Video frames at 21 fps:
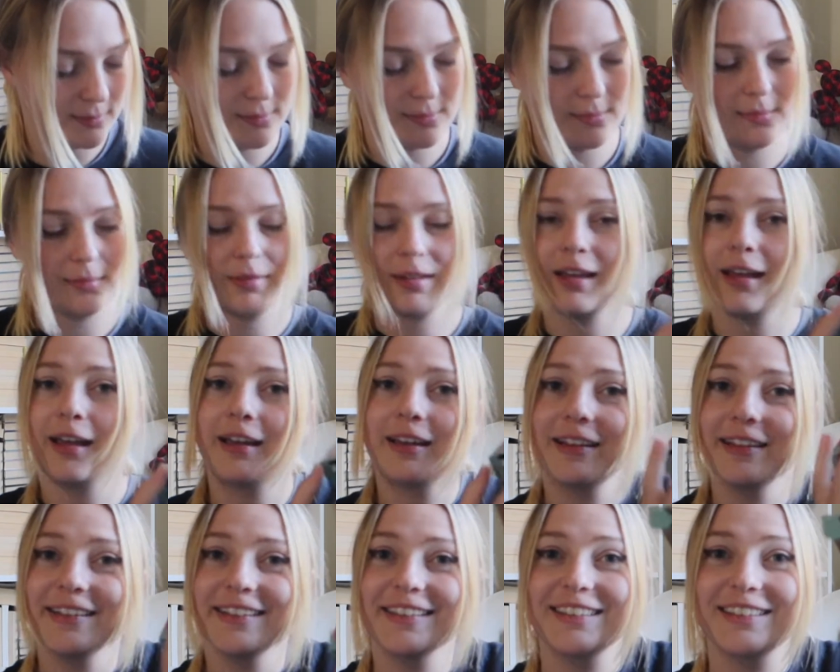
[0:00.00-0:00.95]

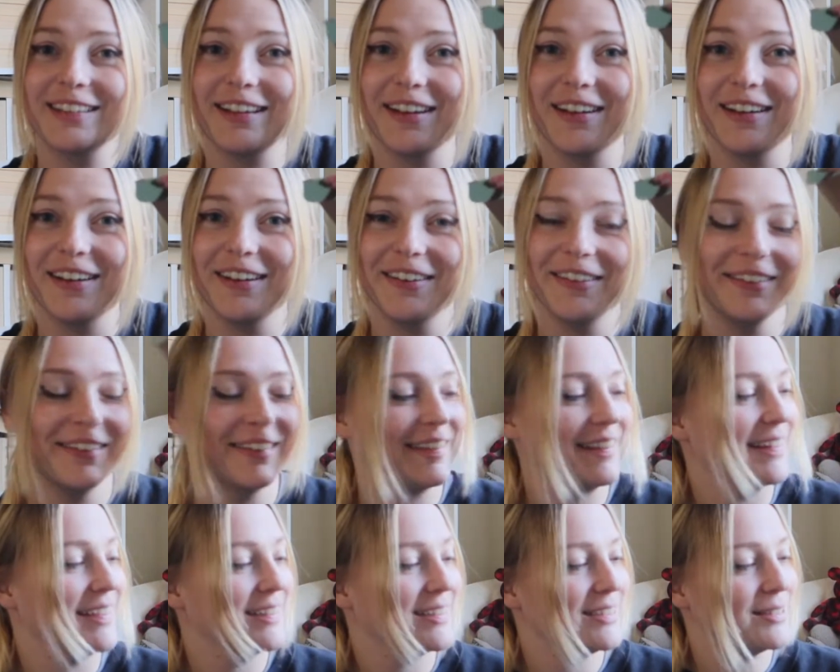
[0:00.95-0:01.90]
Okay, so
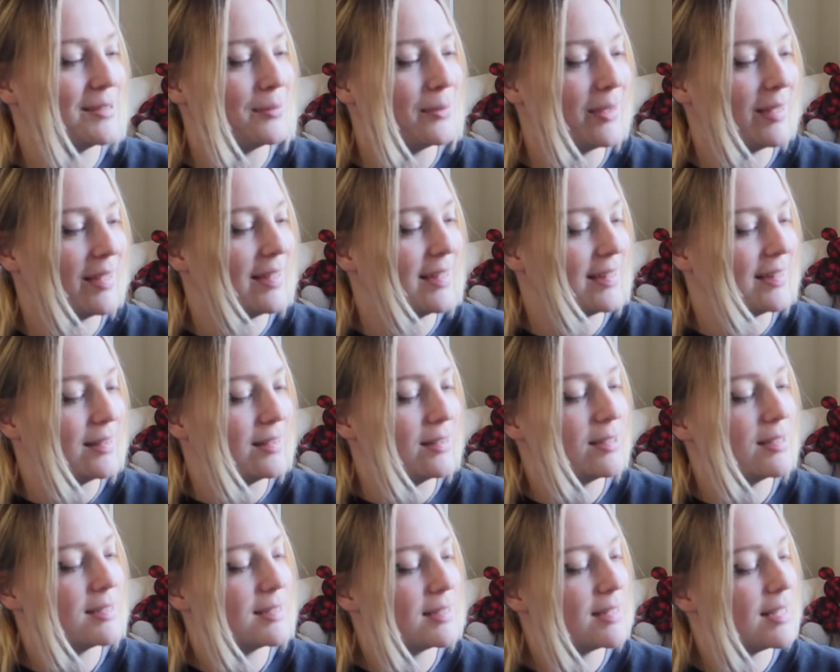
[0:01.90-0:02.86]
there's what it
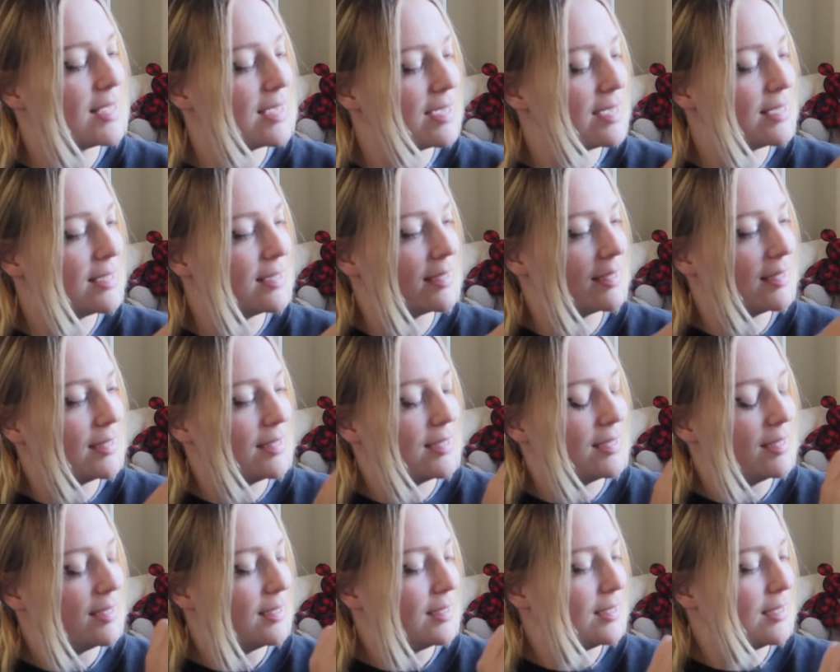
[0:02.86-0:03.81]
looks like.
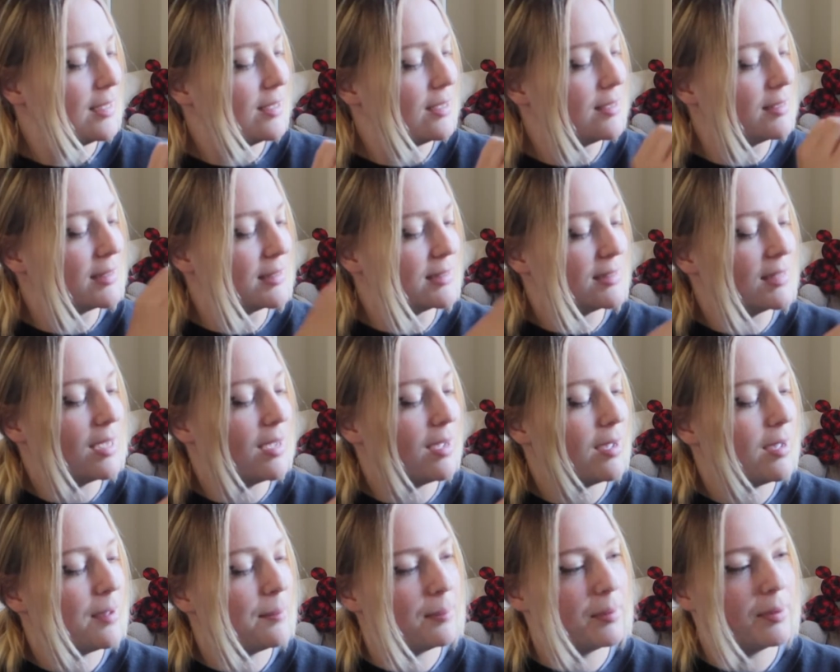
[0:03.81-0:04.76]
On
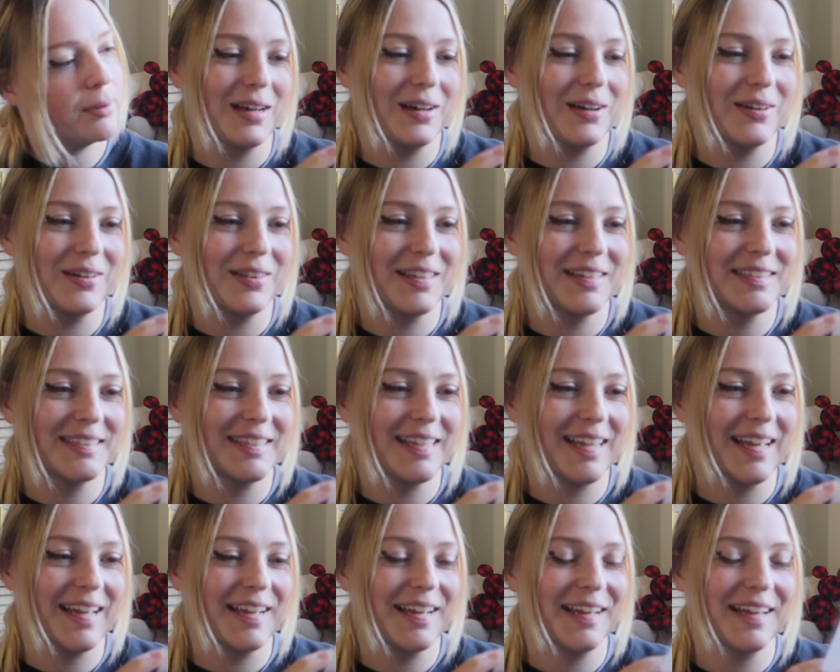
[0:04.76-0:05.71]
top, oh, there's
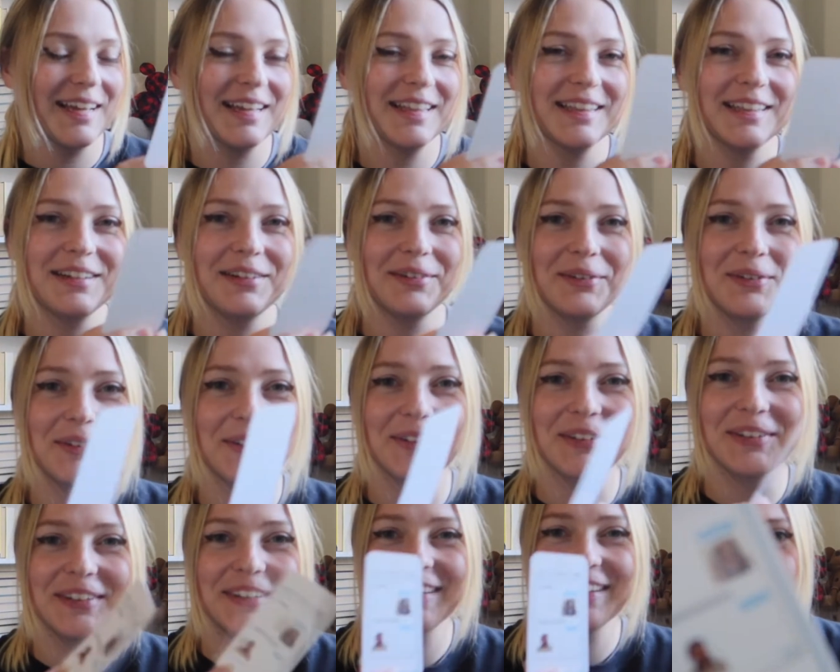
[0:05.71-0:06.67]
a
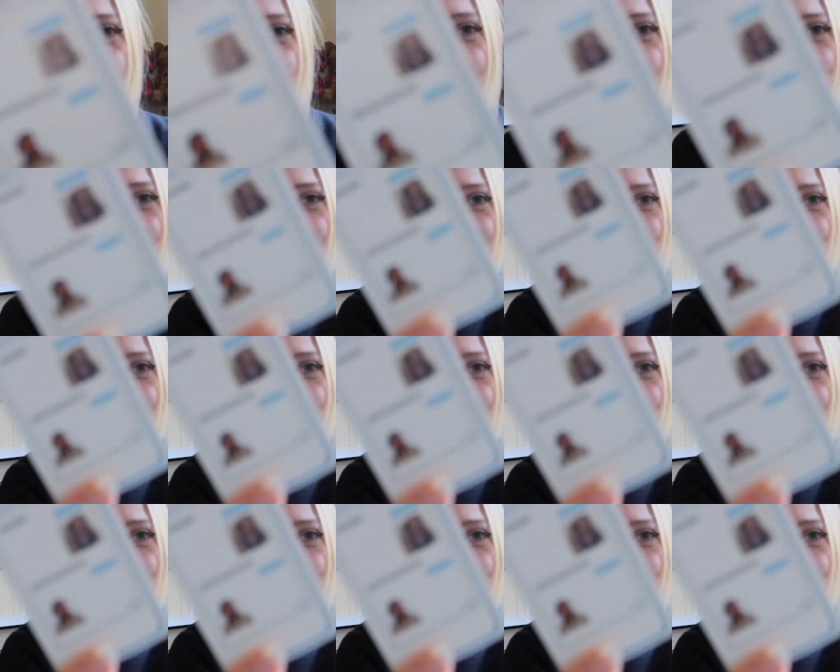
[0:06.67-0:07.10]
little, I don't even